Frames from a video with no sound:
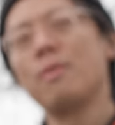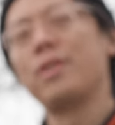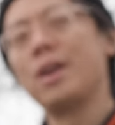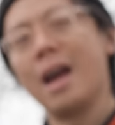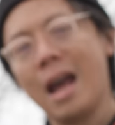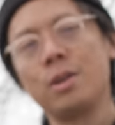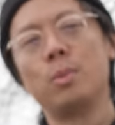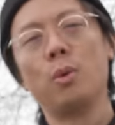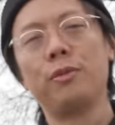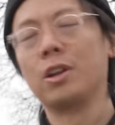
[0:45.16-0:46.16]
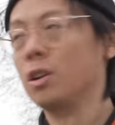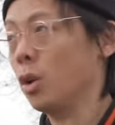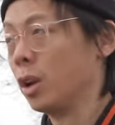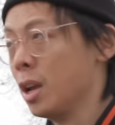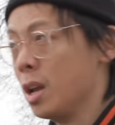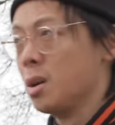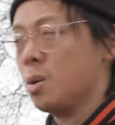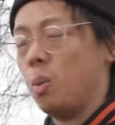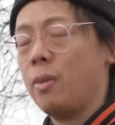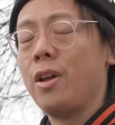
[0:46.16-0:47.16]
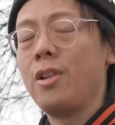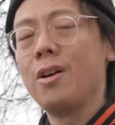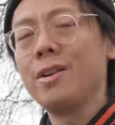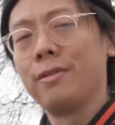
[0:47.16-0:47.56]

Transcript: of that anamorphic look with the light